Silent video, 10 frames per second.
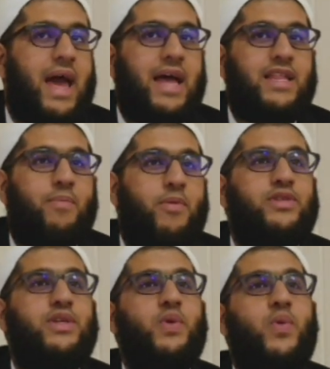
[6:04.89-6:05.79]
And the
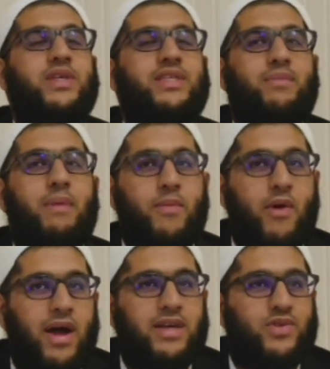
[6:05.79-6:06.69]
person who is the
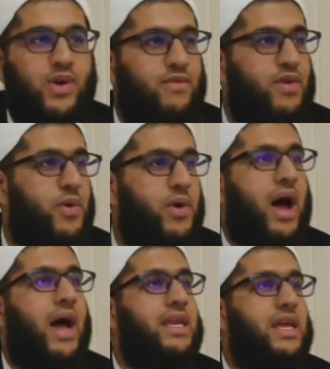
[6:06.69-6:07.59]
memorizer of the
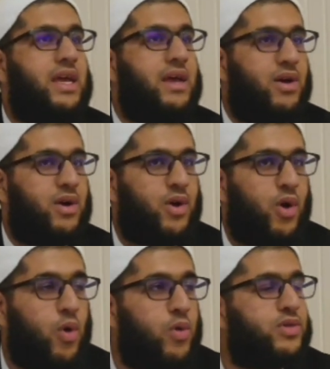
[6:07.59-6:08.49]
Quran, he
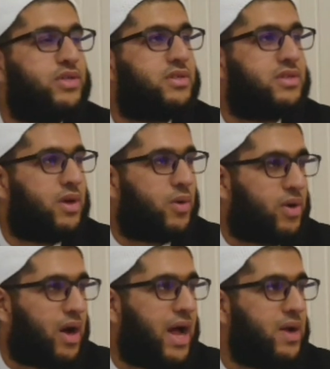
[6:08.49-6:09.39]
hosts the
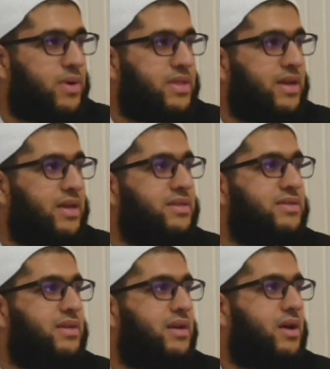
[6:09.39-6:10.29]
Quran within
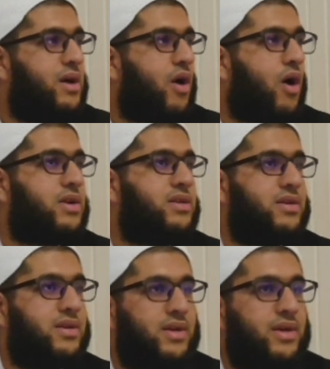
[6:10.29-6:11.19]
his heart.
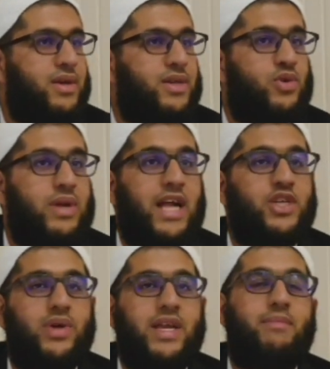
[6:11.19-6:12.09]
So
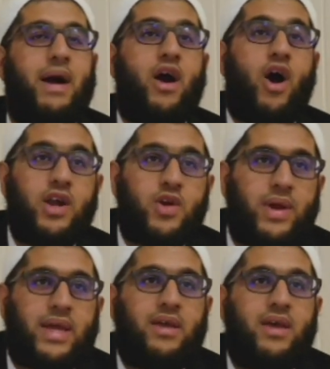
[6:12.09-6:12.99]
naturally, by
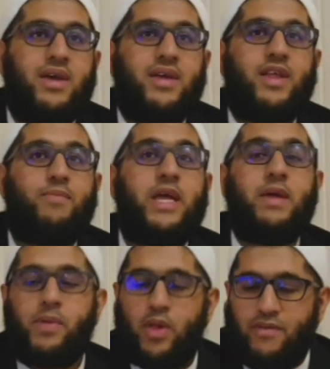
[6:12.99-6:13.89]
honoring the
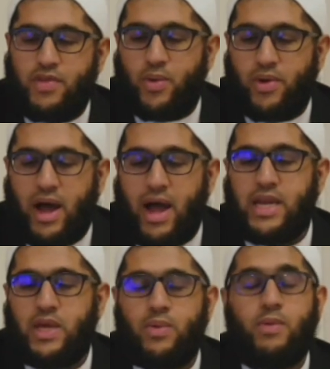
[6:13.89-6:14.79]
people of the
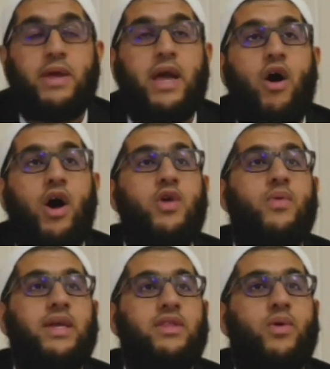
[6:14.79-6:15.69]
Quran, you will be
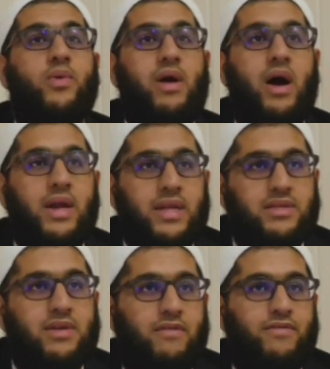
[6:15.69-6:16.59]
honoring the Quran
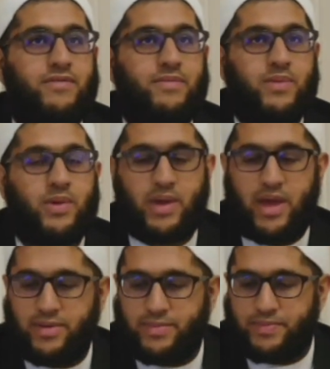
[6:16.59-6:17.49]
itself. Okay?